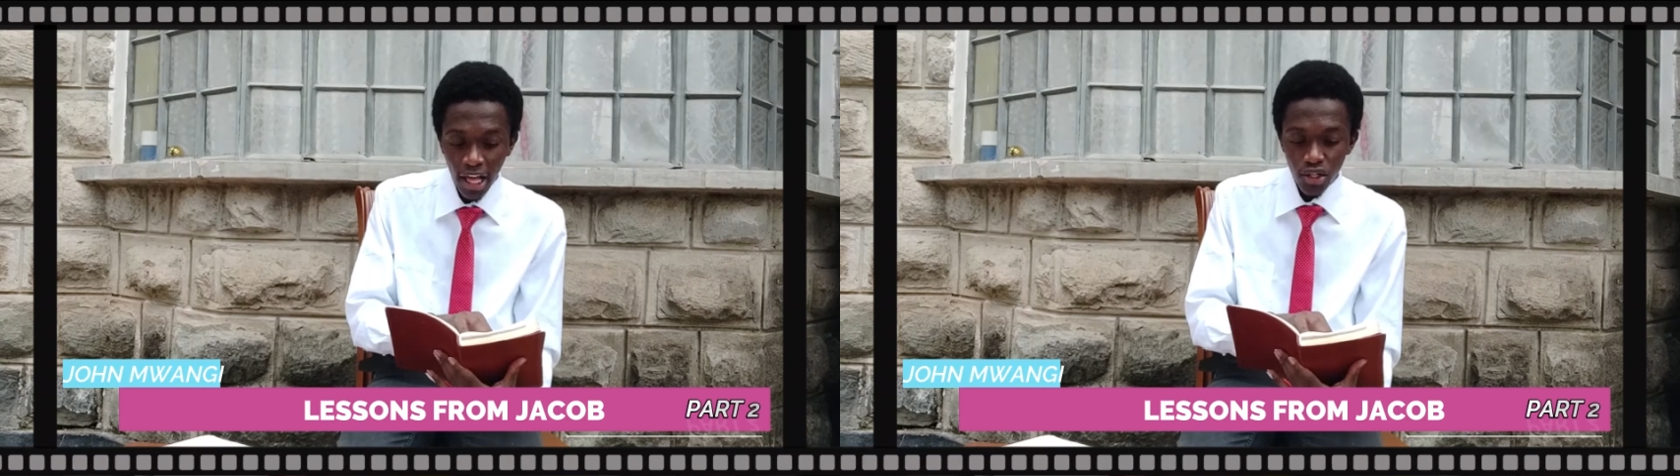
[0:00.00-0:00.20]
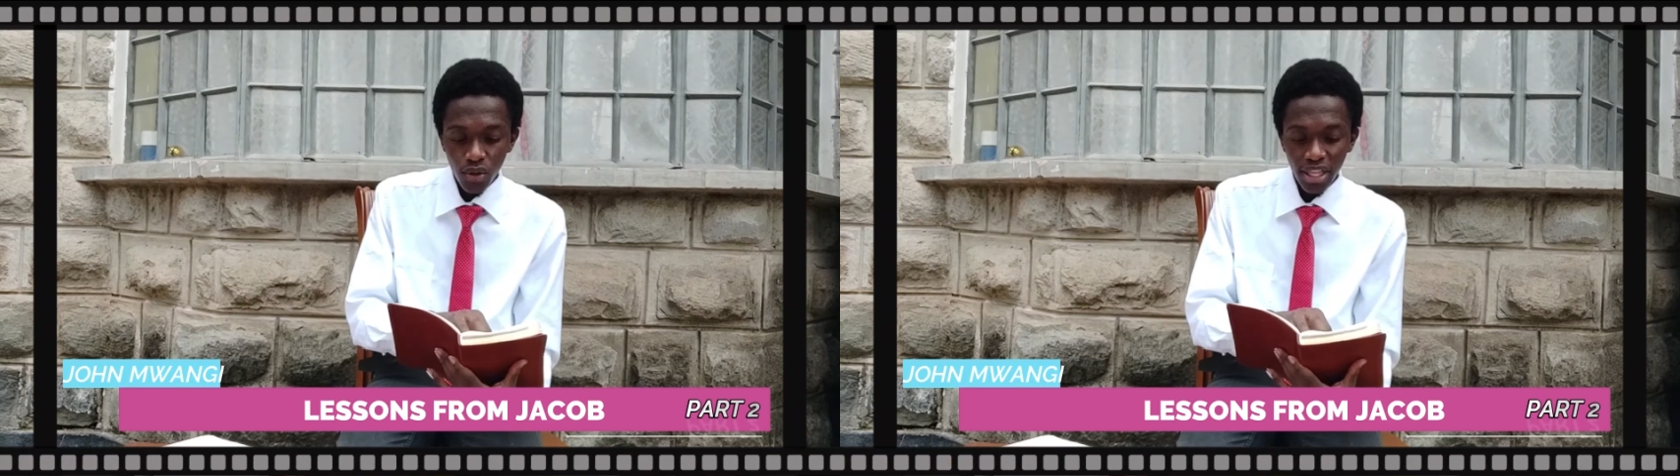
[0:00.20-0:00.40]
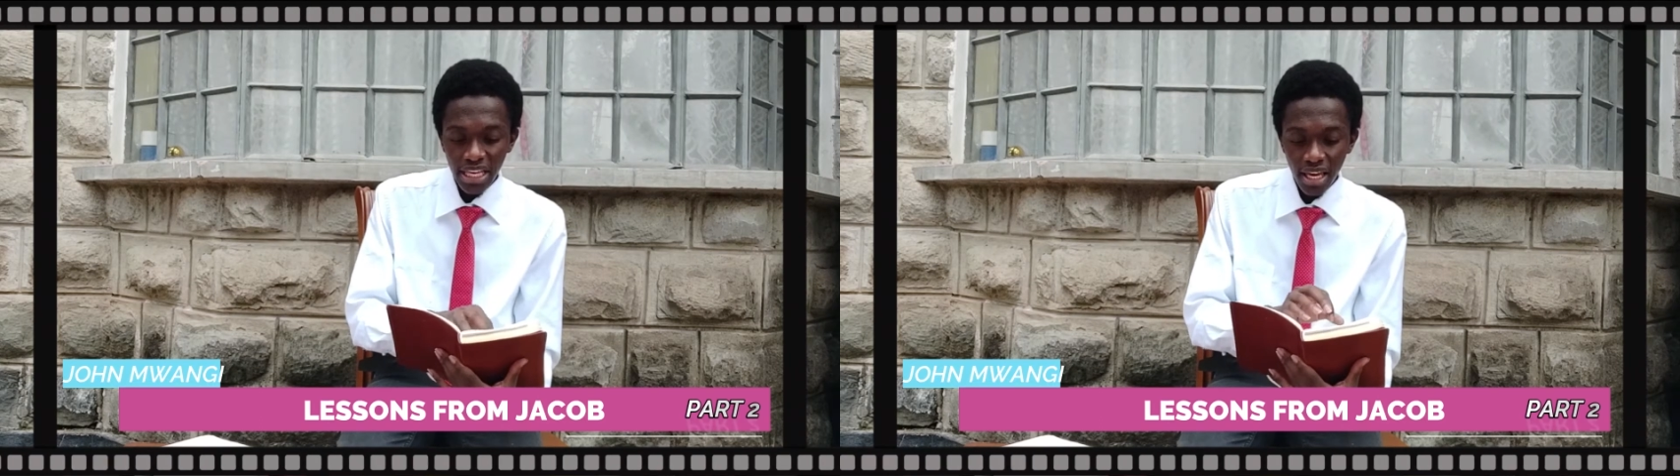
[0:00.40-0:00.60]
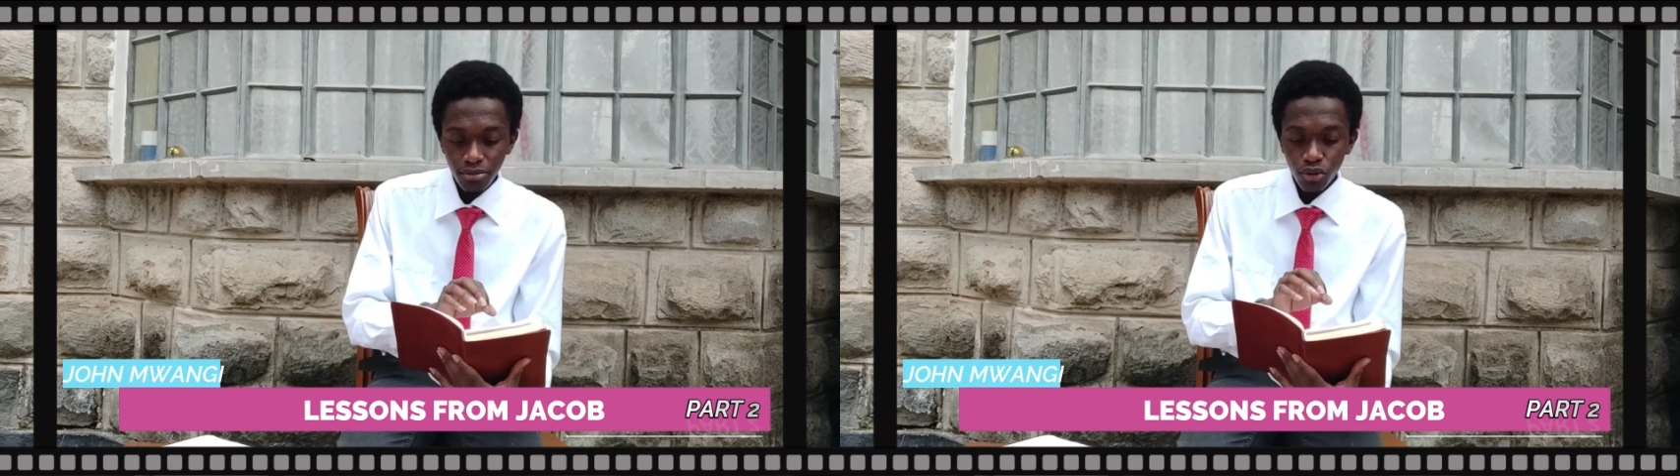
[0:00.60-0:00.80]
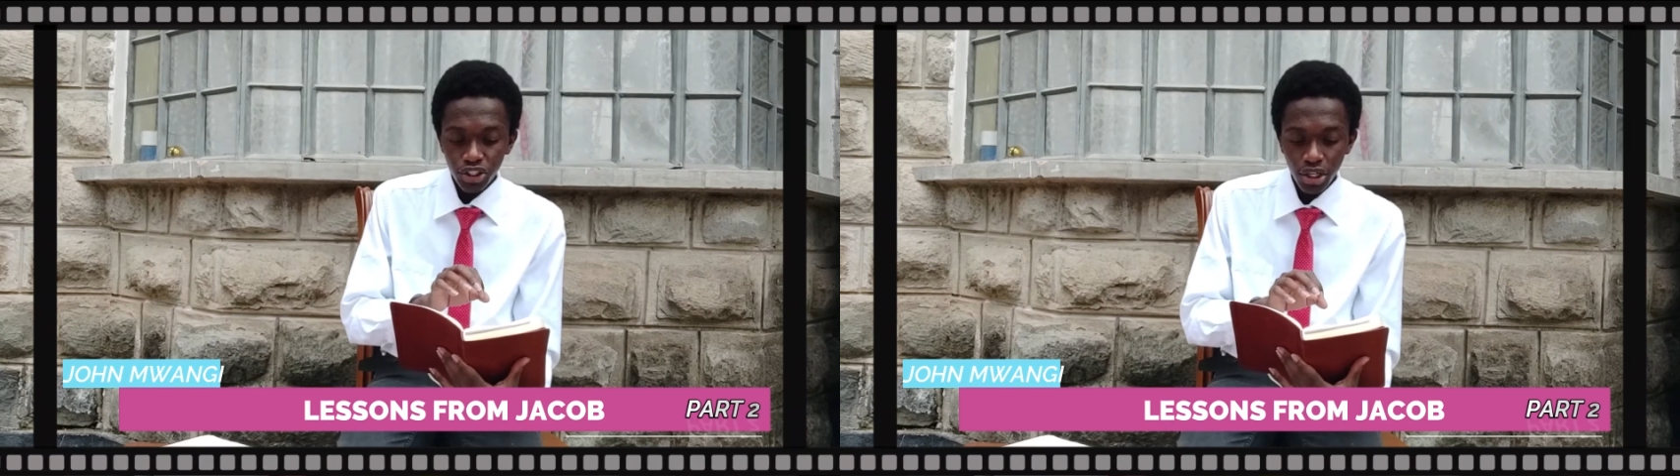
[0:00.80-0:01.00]
So they
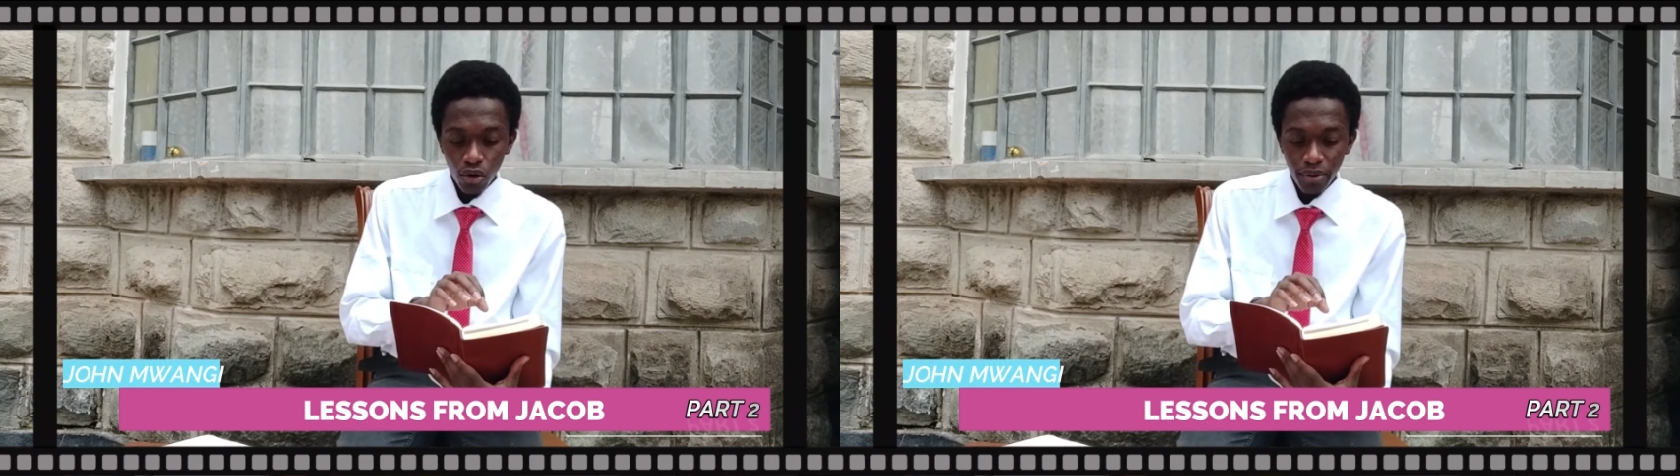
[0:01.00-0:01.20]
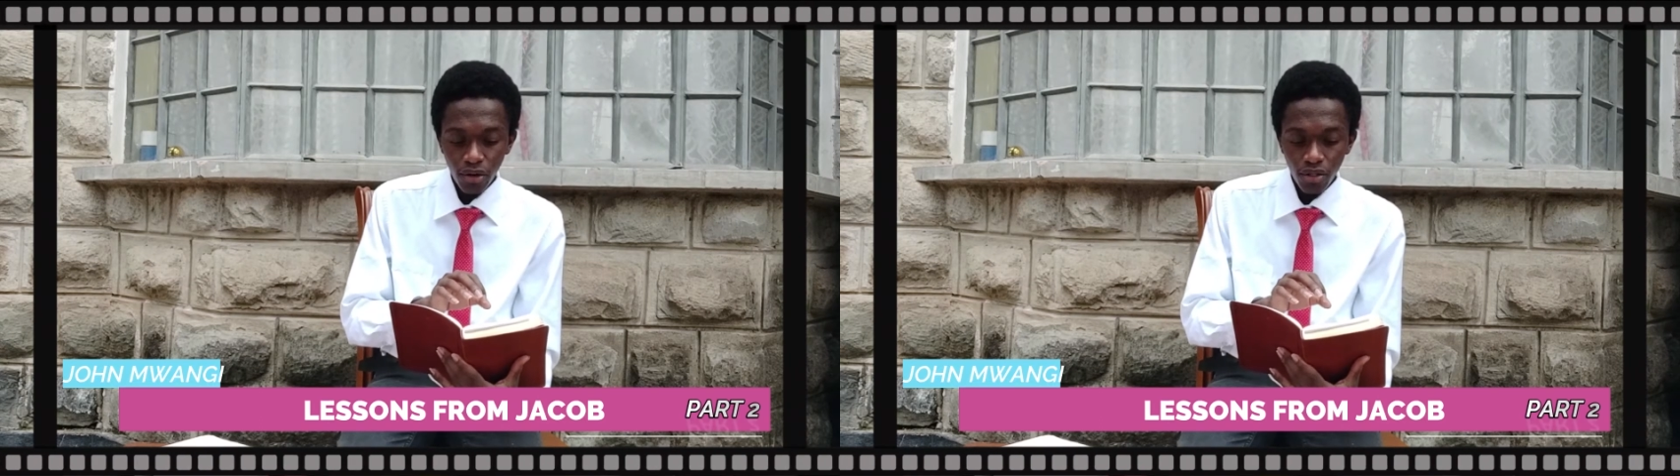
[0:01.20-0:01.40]
came to Jacob and